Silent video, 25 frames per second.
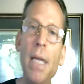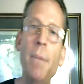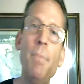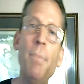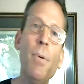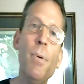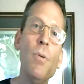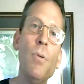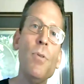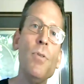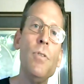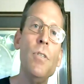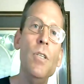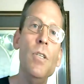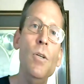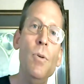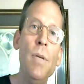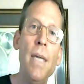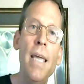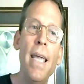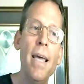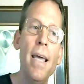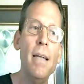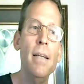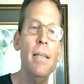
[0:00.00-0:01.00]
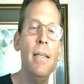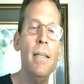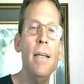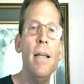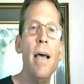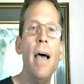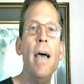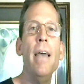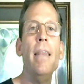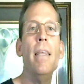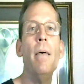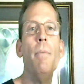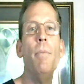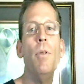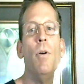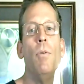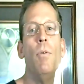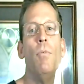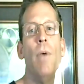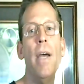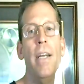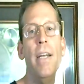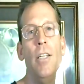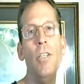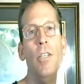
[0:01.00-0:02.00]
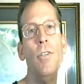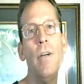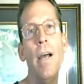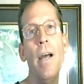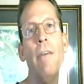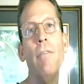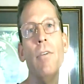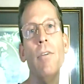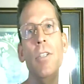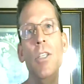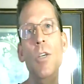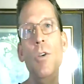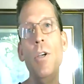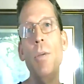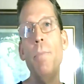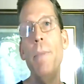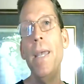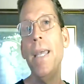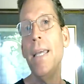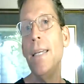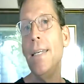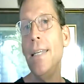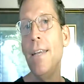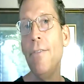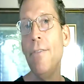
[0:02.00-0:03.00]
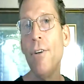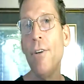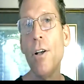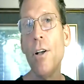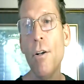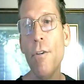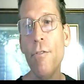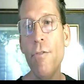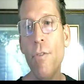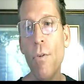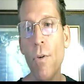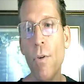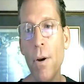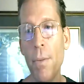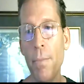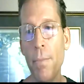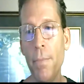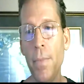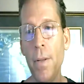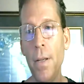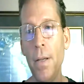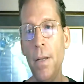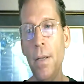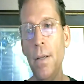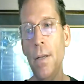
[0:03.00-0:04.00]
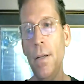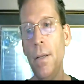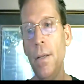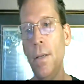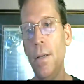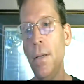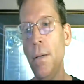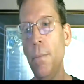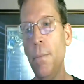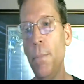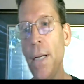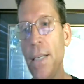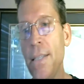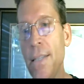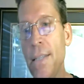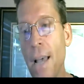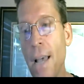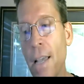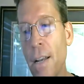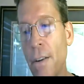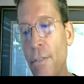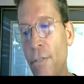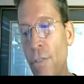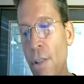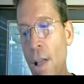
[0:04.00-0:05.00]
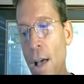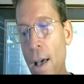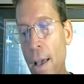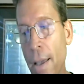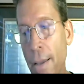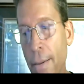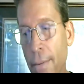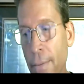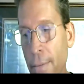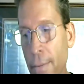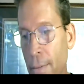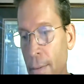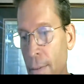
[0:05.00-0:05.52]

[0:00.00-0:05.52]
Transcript: people's, you can't deny them the right to travel. You can make it difficult for them, but it's not going to fly.